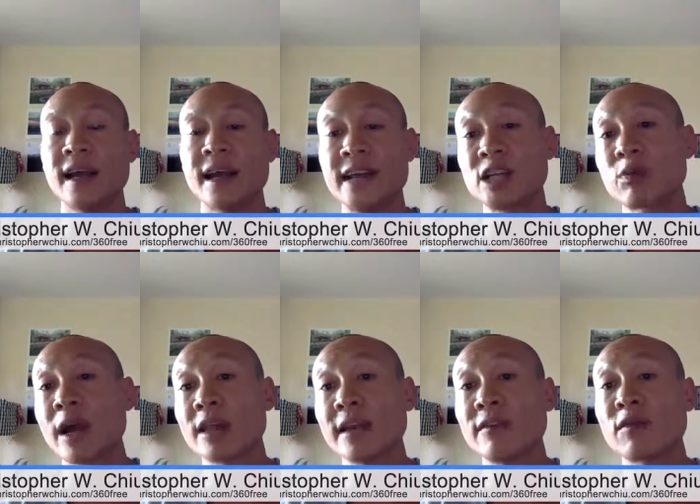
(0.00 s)
And that's
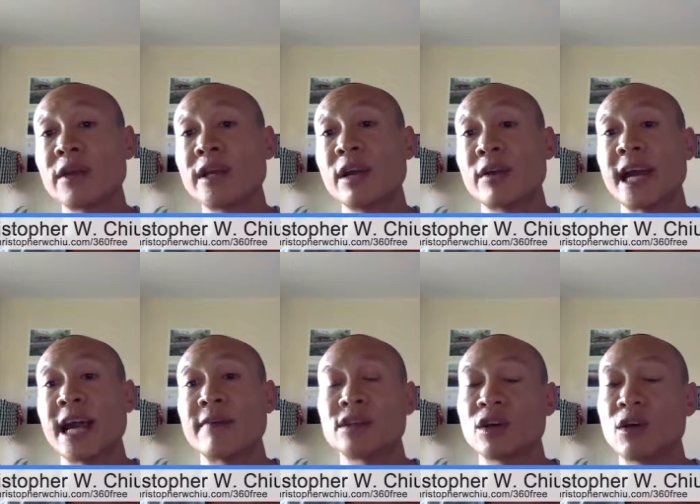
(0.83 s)
where I lived for a year and a
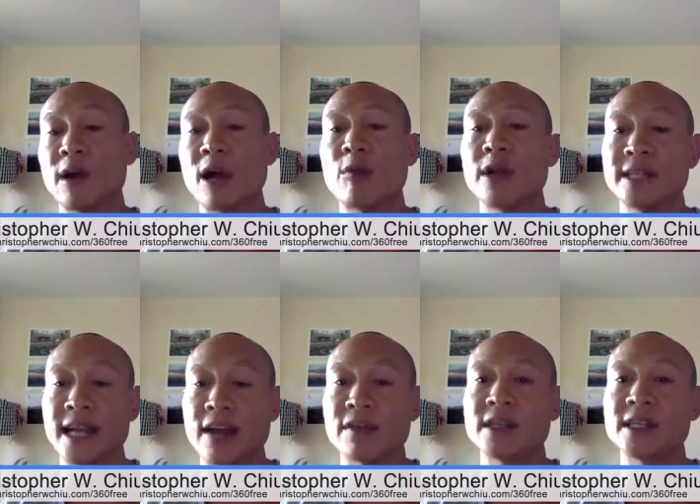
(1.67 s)
half. So I went
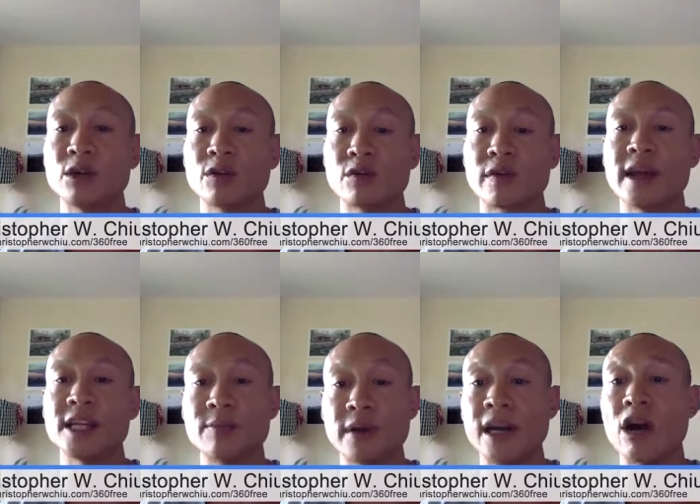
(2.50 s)
down to the Seal of
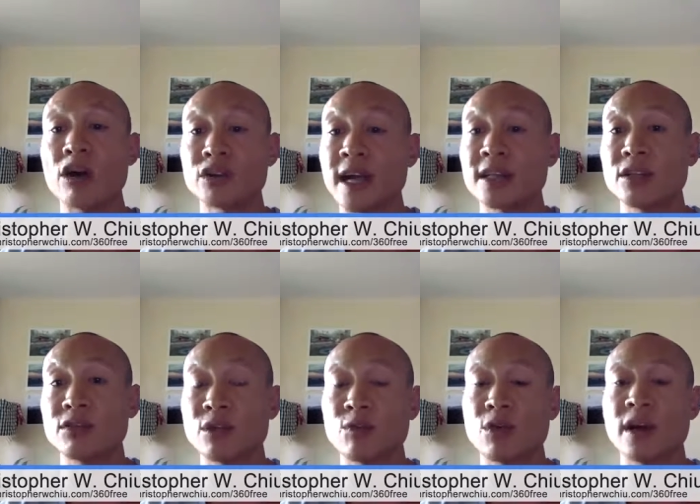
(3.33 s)
Friends, but I also got to do
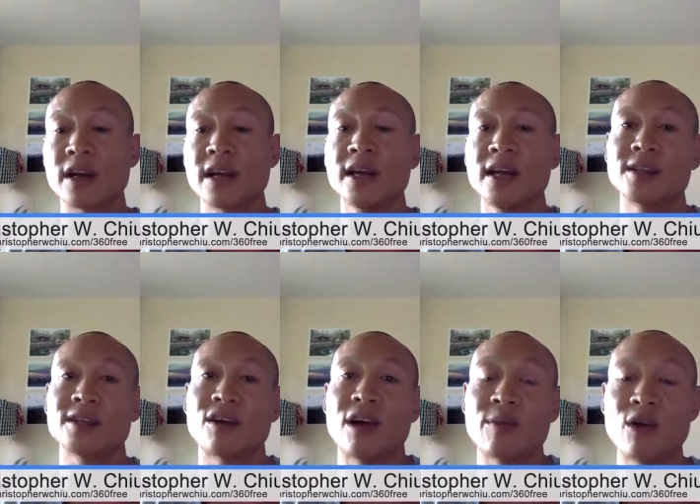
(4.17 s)
some work.
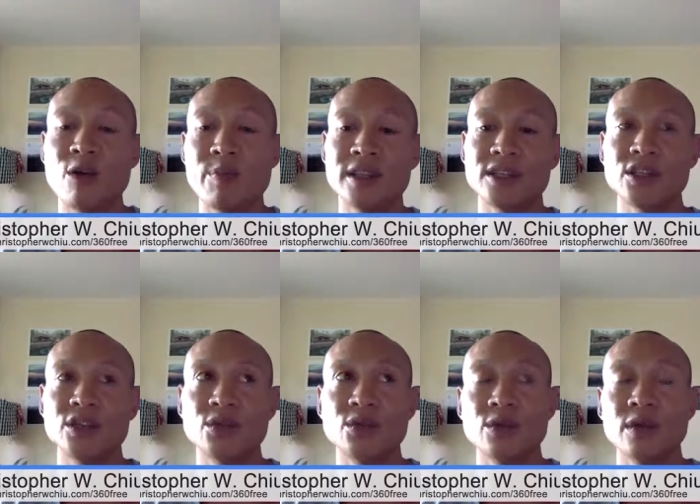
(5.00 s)
So I'm hoping
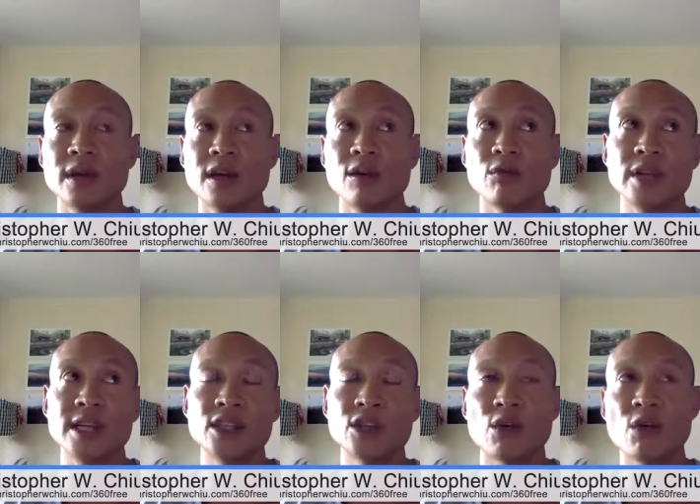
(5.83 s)
to
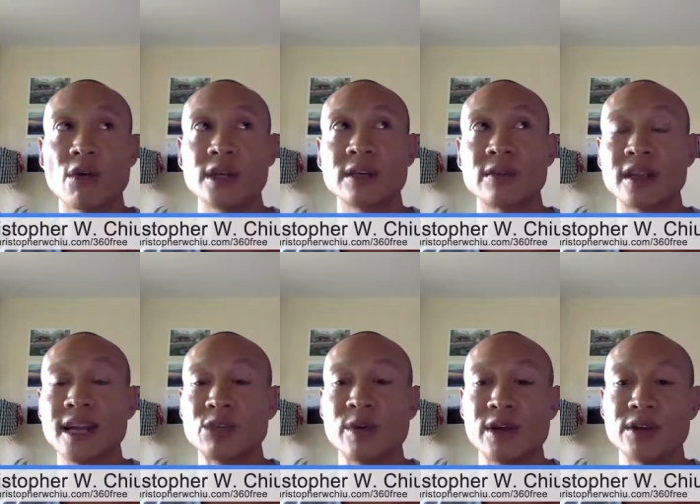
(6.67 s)
release the course in the
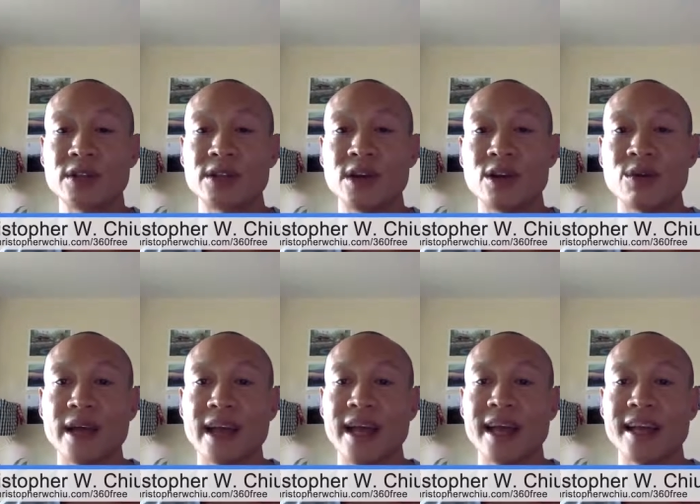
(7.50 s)
next week or so.
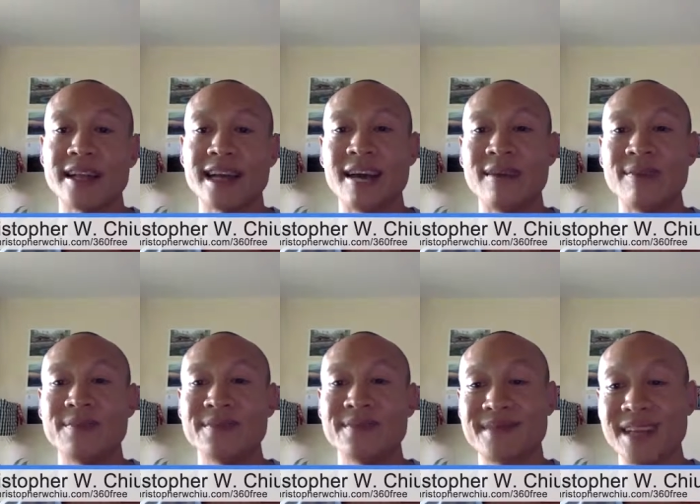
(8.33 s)
And I'm
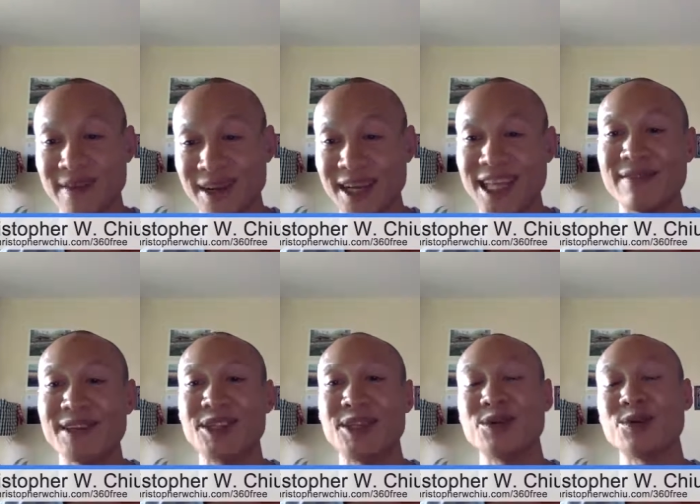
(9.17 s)
definitely going to give it
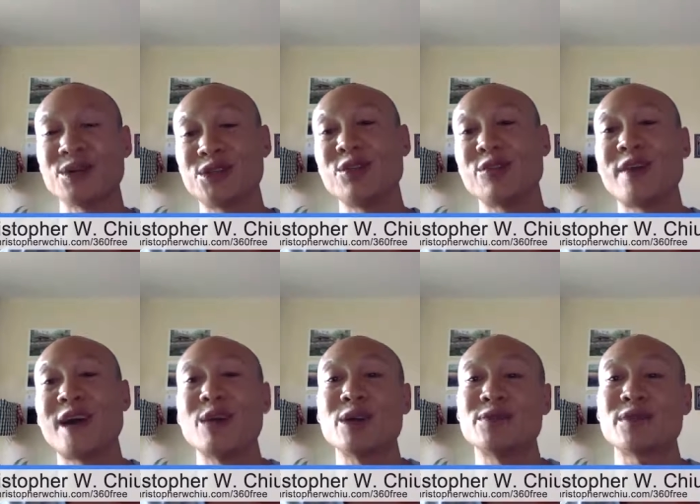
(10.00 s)
to, you, to your
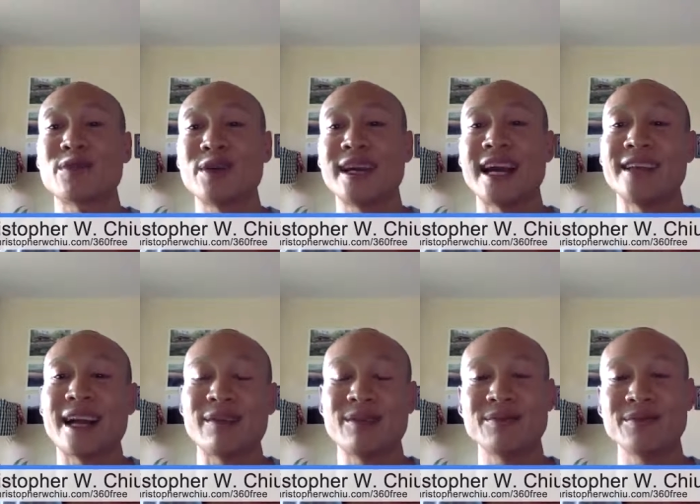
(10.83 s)
followers for free. I,
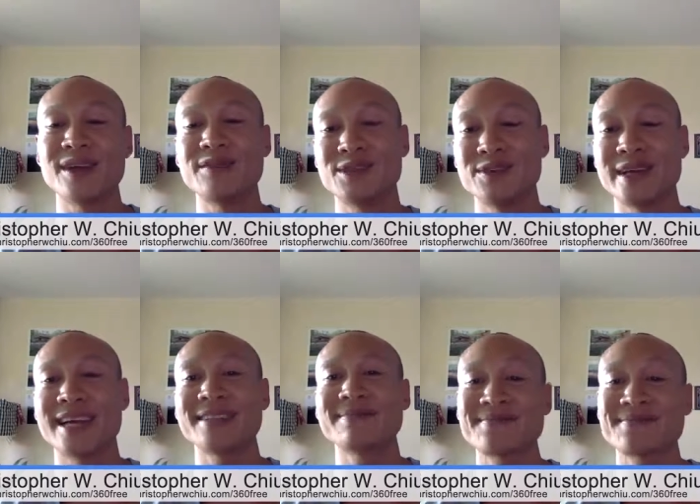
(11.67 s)
I'd love to do
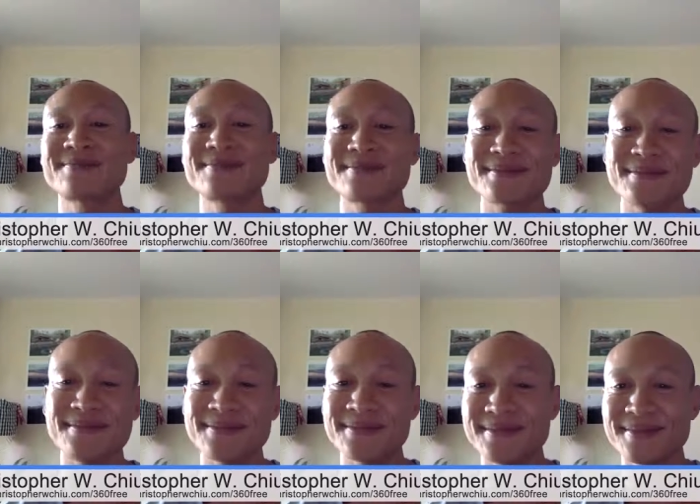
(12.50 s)
that.
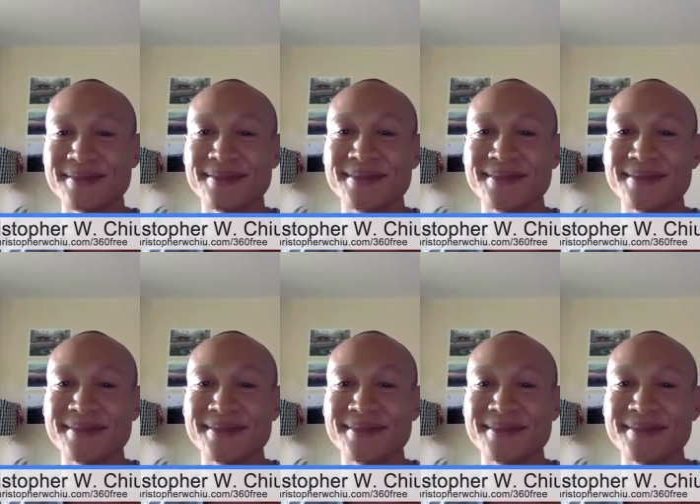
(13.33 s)
Wonderful.